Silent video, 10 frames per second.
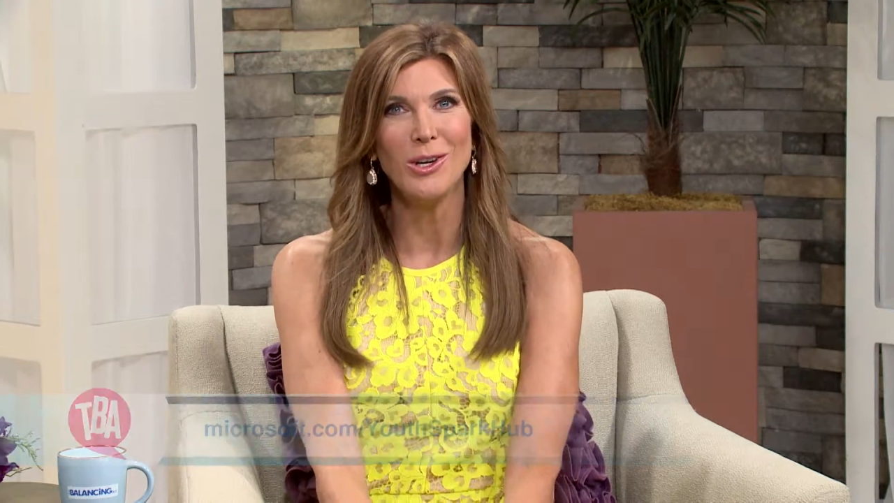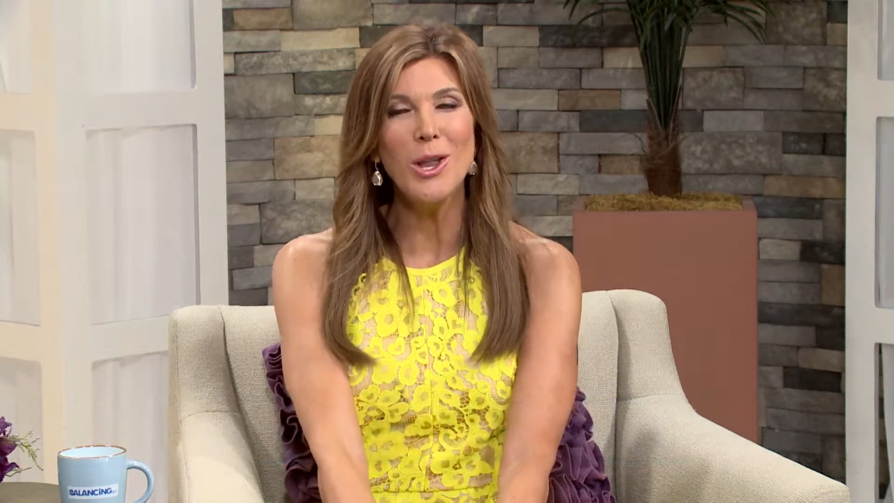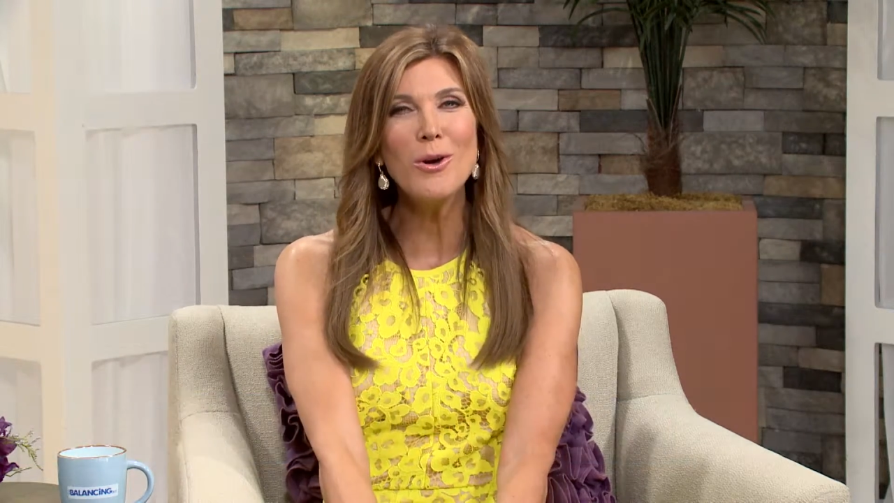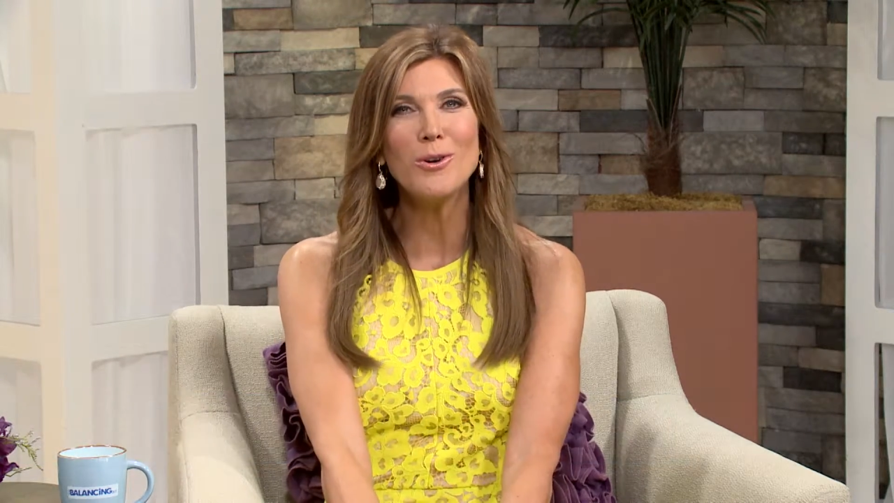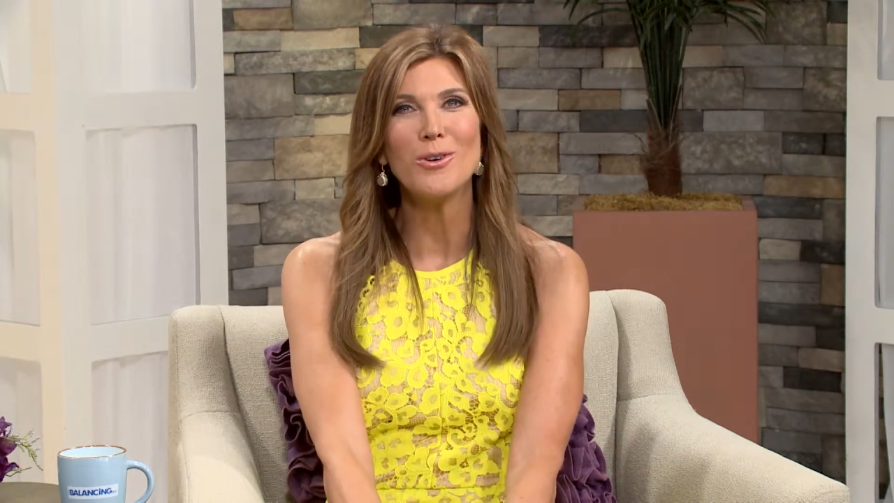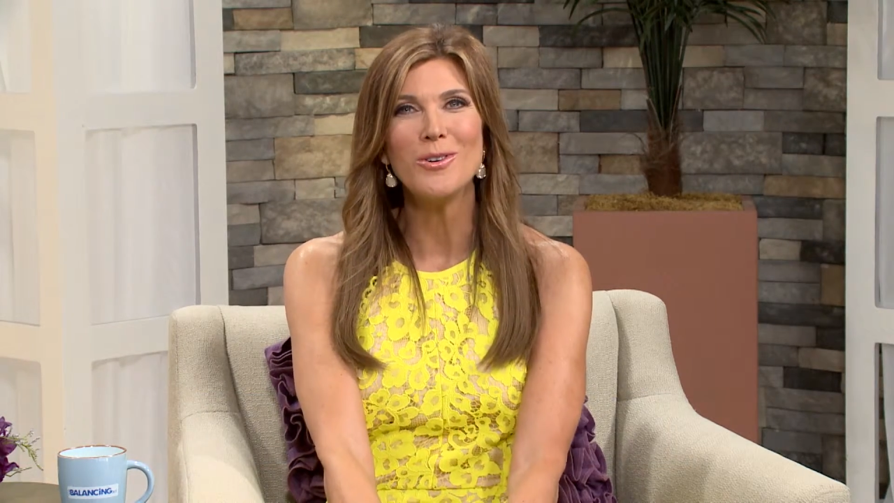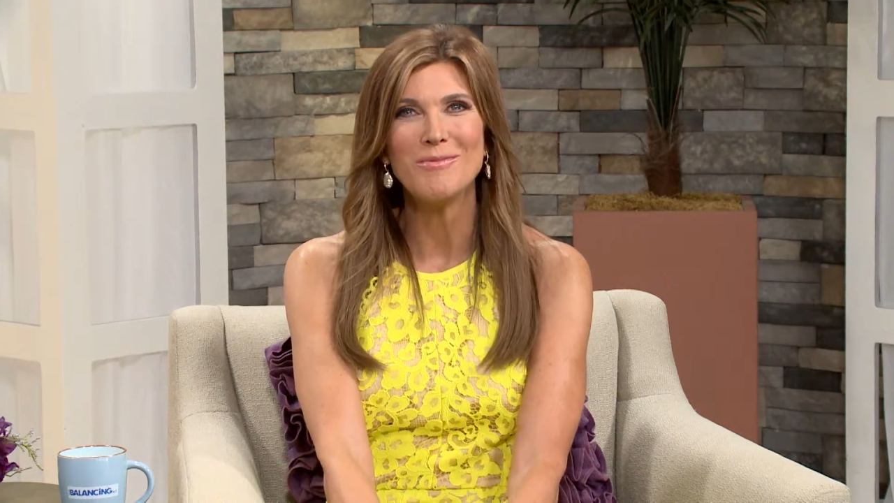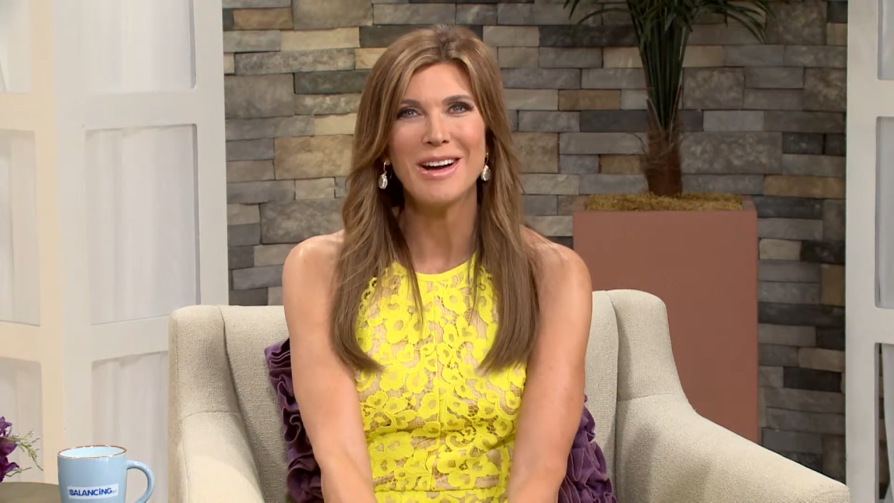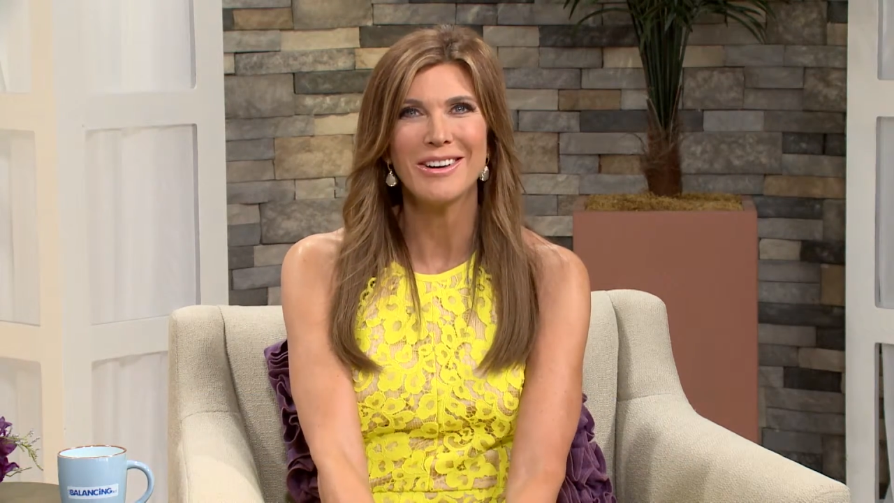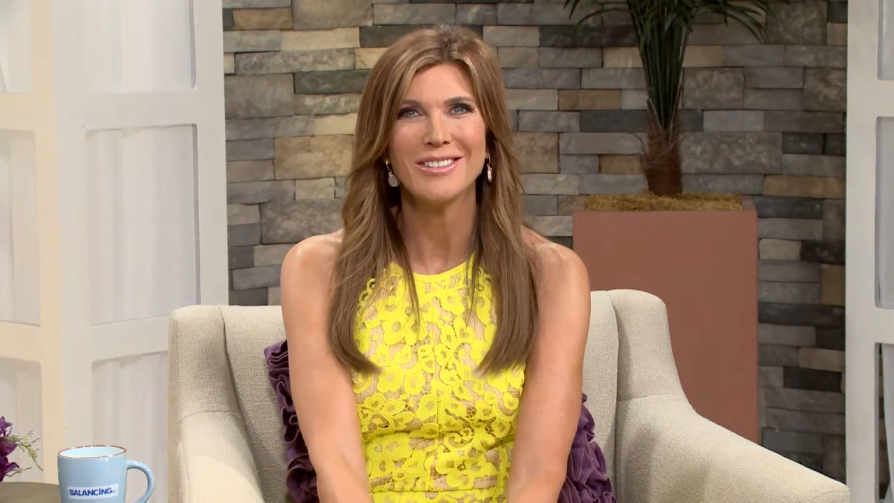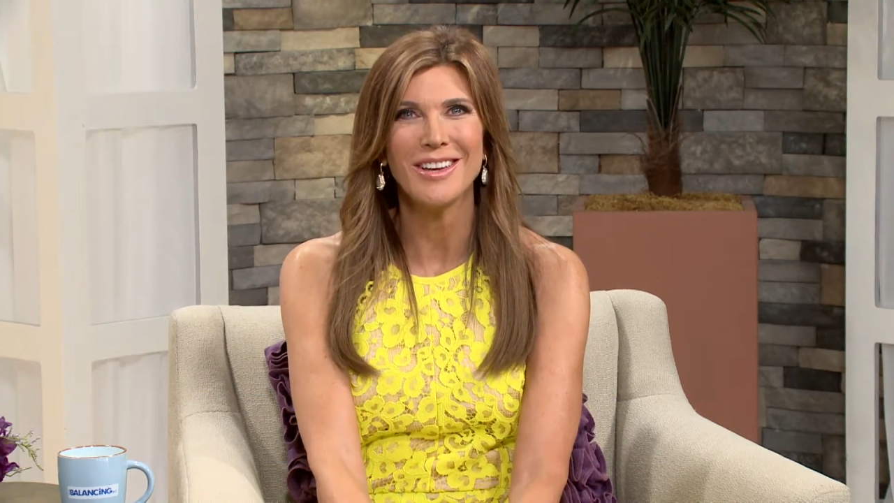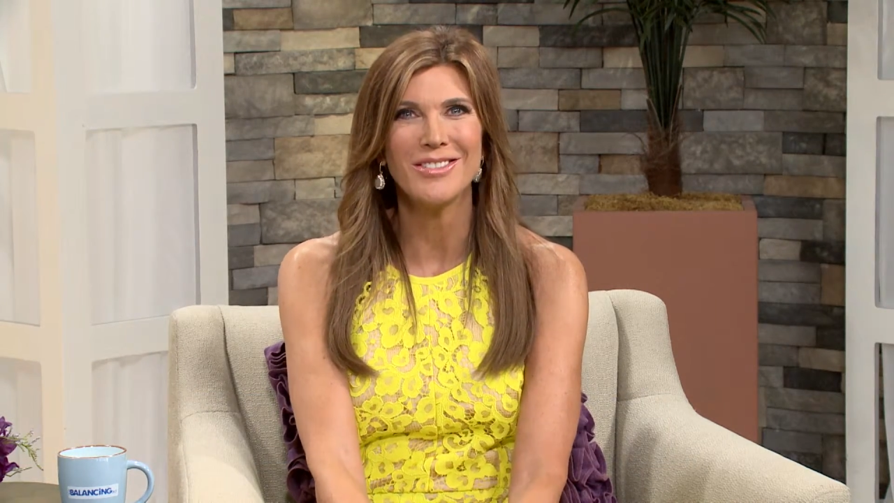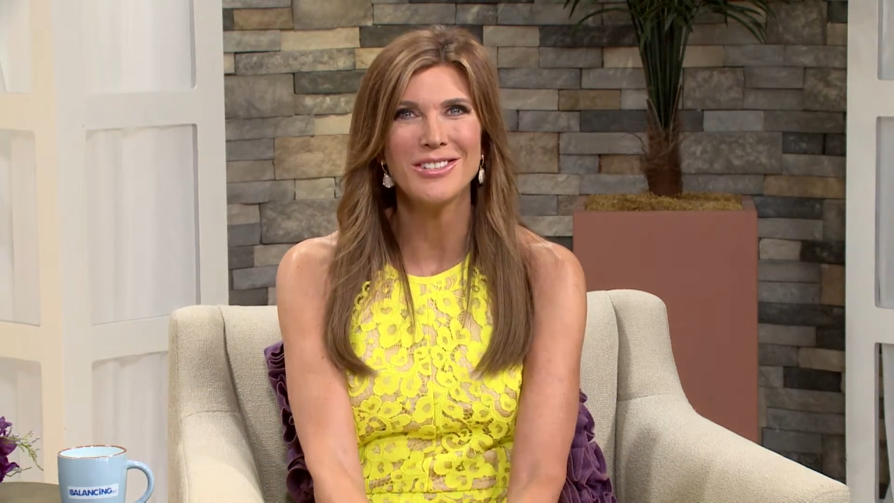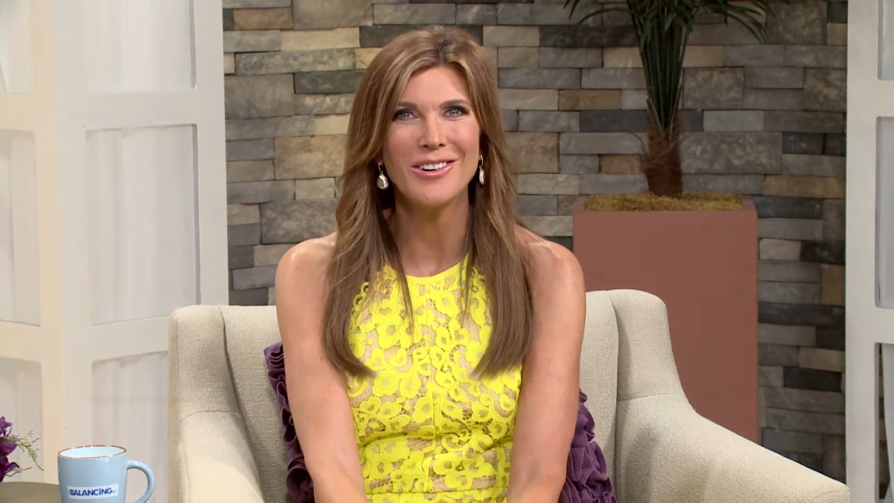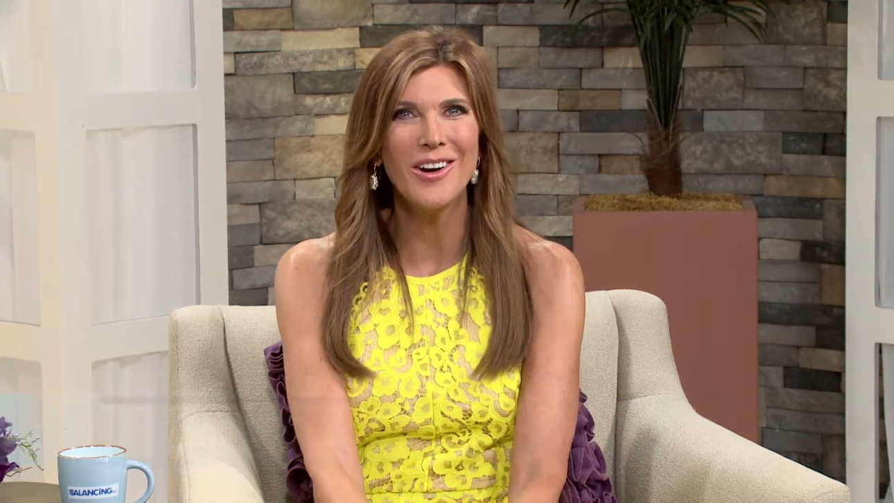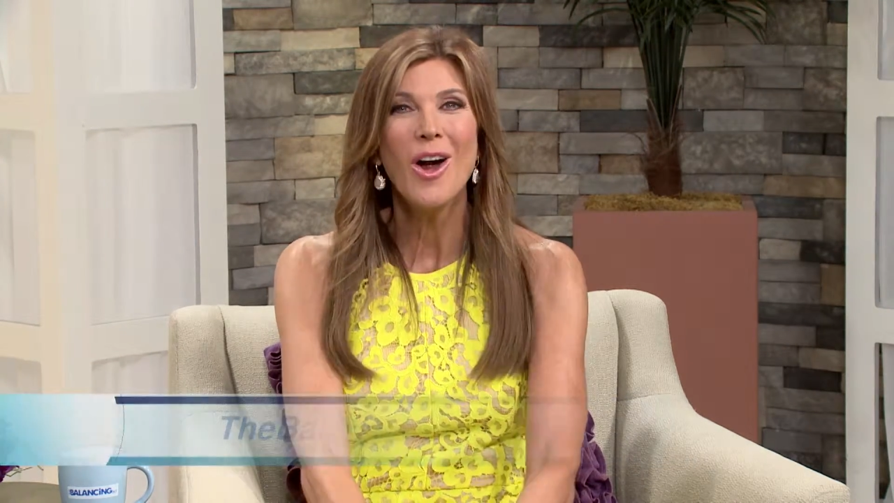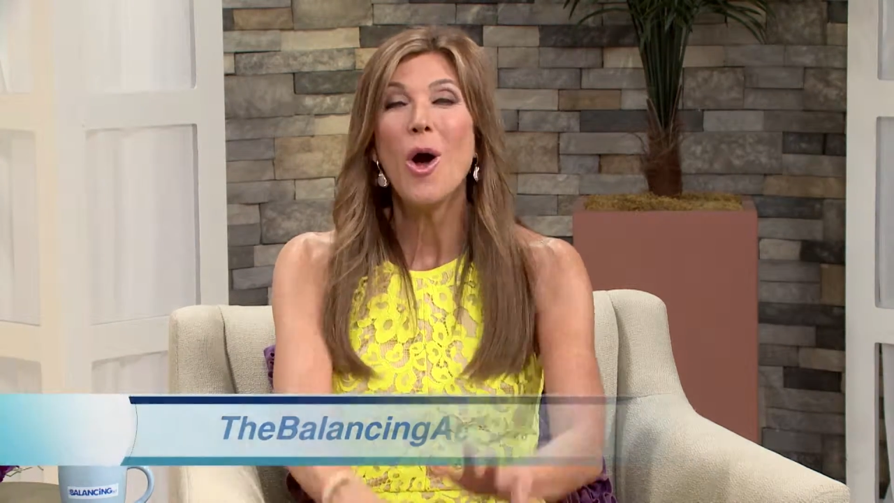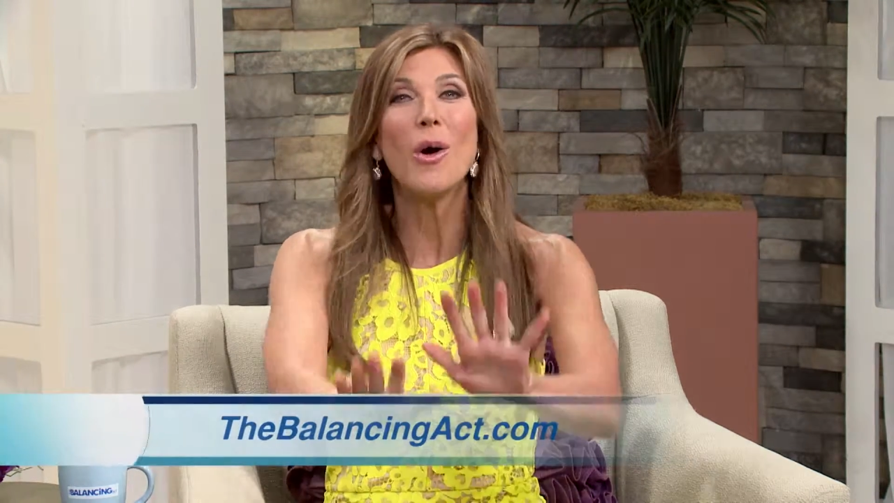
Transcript: local Microsoft store,